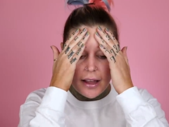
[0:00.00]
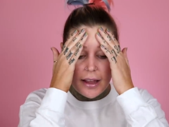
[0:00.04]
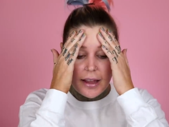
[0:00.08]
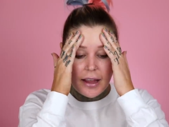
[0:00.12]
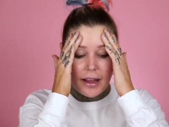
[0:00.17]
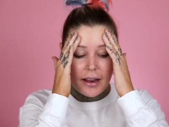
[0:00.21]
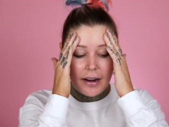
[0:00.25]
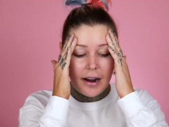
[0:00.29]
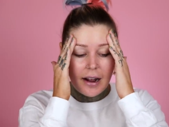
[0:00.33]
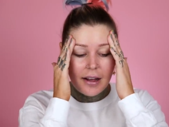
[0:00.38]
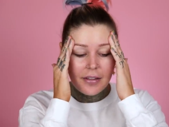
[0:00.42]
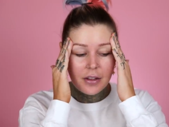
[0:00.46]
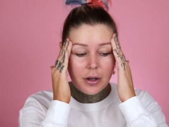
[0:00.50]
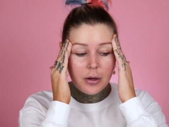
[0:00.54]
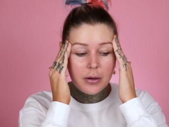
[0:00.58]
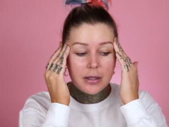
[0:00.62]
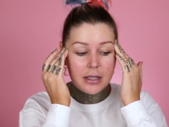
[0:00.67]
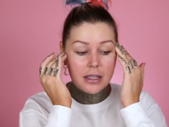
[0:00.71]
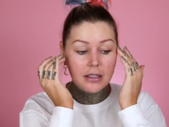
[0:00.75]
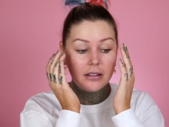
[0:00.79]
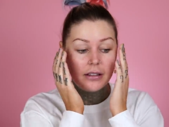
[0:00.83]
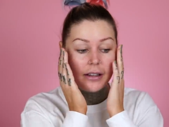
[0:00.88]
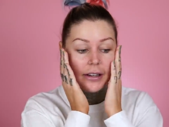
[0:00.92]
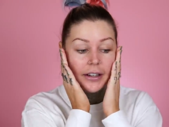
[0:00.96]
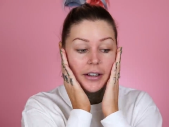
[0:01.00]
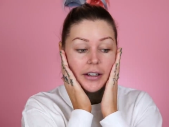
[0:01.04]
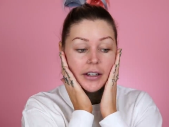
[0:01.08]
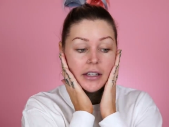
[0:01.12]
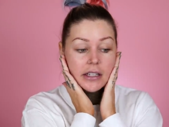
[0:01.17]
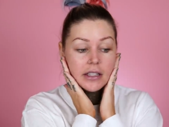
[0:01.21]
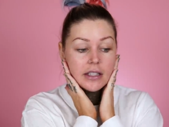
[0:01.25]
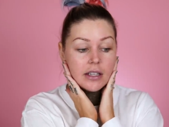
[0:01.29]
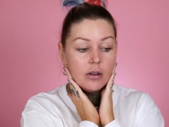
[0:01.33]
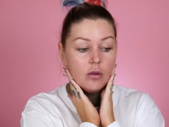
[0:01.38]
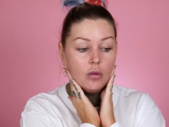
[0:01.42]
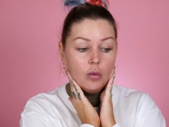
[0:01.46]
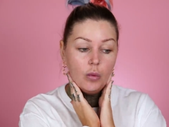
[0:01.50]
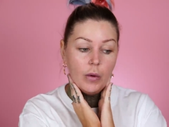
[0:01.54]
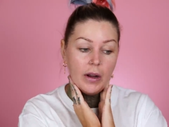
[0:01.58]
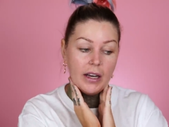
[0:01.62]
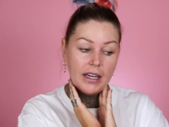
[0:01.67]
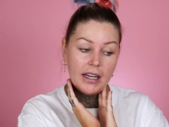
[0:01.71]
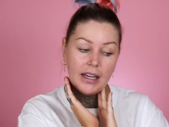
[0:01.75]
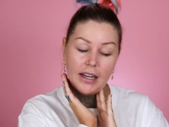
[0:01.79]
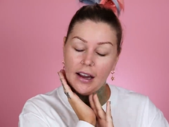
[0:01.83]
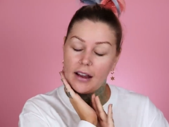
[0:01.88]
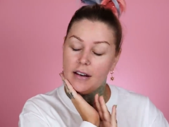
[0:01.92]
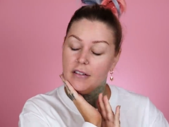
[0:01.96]
And I thought it was hilarious and
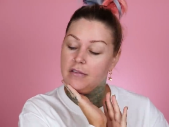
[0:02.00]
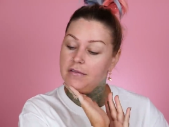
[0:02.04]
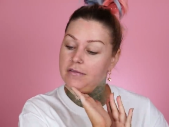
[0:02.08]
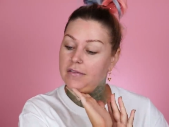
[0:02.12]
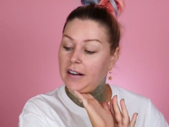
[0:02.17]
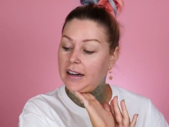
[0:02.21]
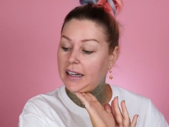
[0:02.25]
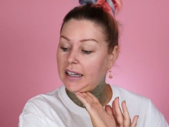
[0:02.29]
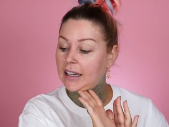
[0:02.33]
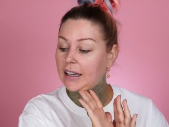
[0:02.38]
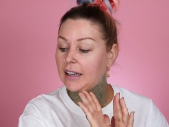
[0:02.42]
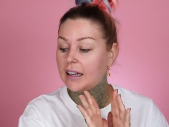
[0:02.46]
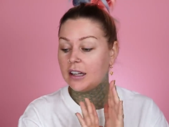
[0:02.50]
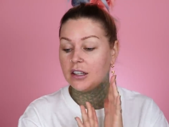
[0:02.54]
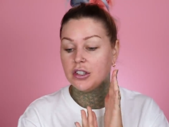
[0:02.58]
witty and funny